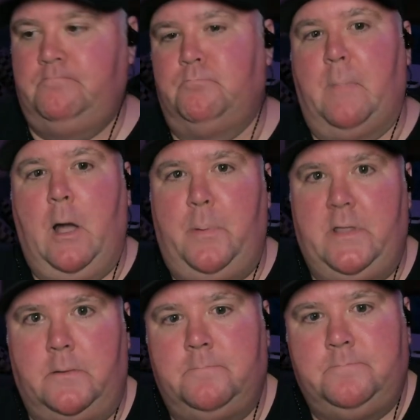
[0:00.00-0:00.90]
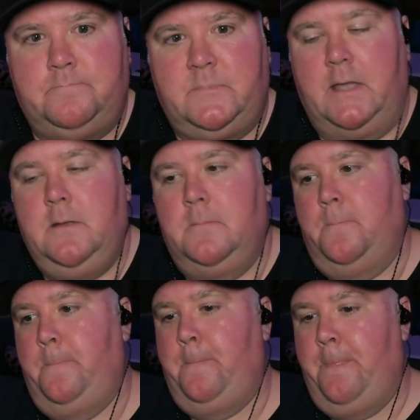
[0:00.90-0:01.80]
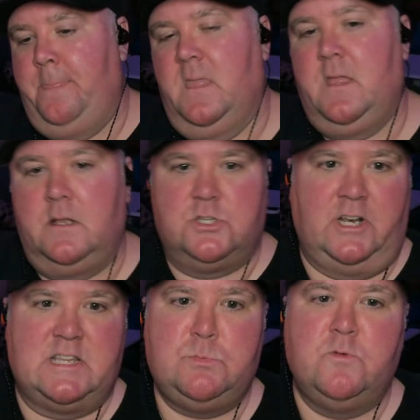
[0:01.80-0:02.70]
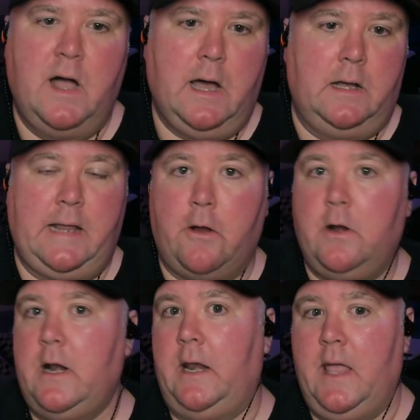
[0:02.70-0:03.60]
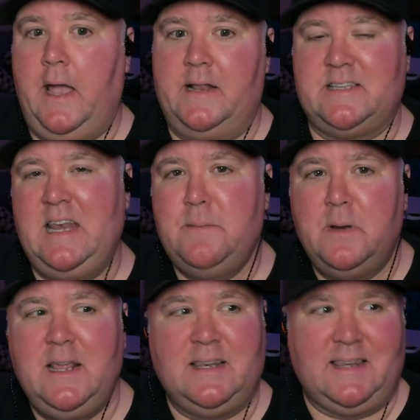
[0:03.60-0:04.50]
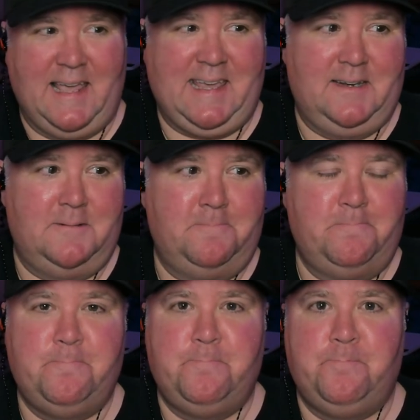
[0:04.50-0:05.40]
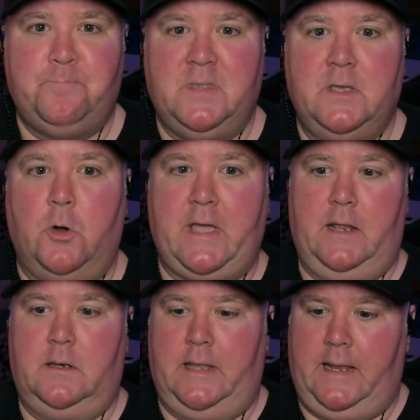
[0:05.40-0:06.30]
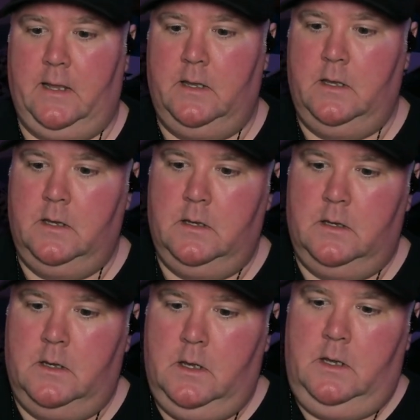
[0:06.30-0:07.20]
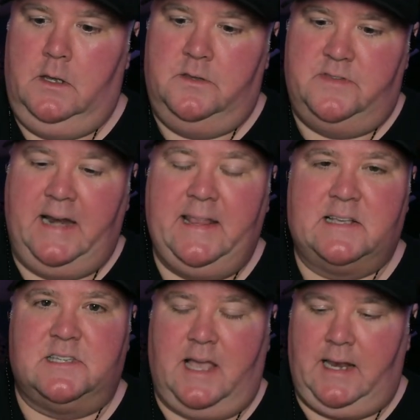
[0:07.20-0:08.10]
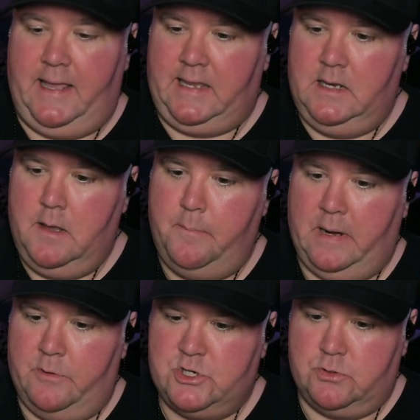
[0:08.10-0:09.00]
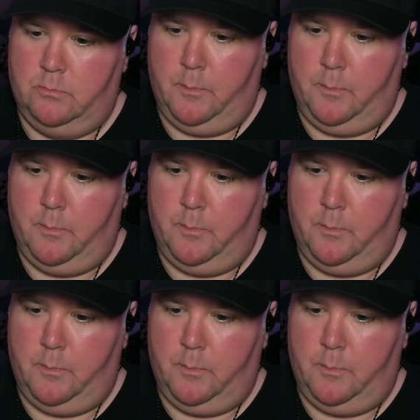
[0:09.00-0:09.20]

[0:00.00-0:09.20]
My opinion. Okay? So let's move on. Area 99. Does anybody like it? Okay, like, Daddy Des says I like it, but I wish there were more